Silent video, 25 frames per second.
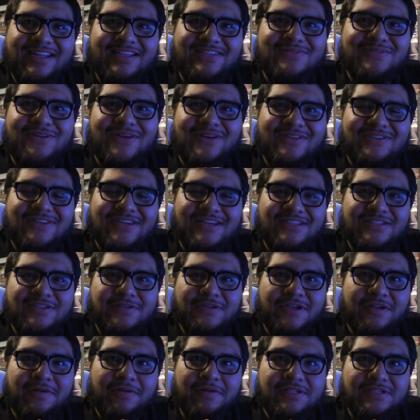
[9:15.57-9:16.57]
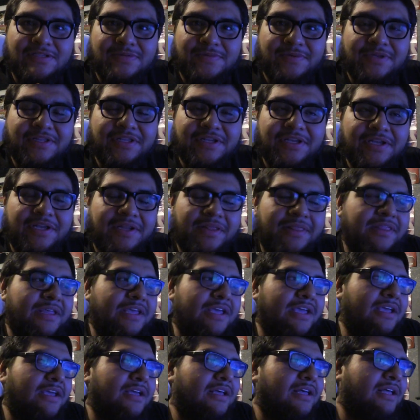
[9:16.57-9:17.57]
It's rock solid. It's a really good
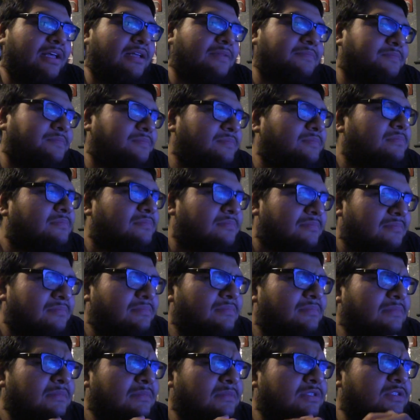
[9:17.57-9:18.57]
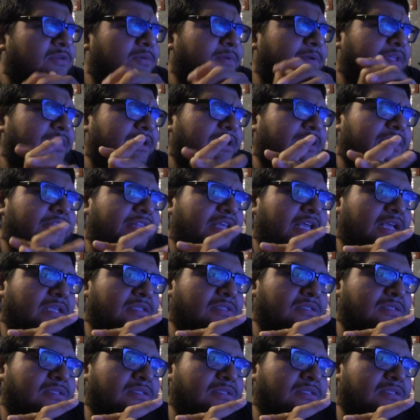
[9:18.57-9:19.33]
thing. It's a really good thing.